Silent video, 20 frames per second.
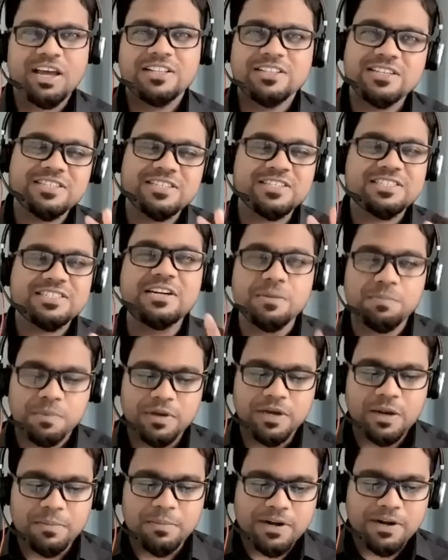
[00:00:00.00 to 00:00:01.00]
This is the
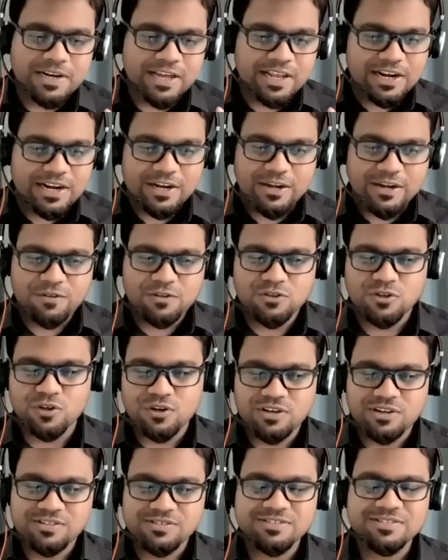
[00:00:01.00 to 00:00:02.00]
typical mentality of the
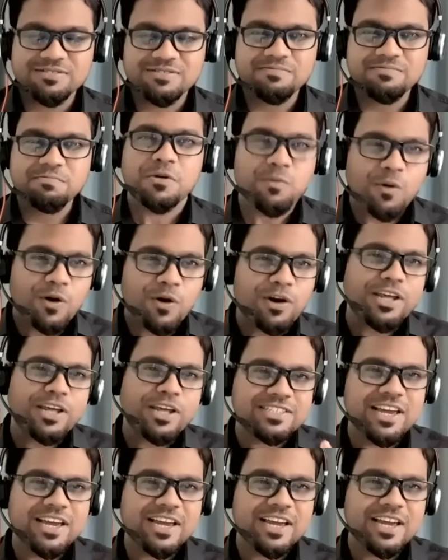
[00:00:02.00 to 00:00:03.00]
children. But what
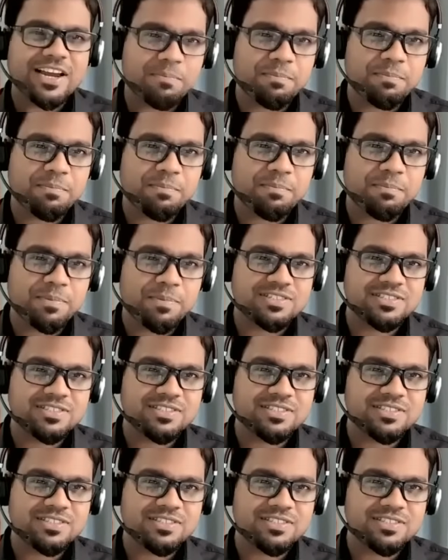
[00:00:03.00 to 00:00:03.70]
exactly happens?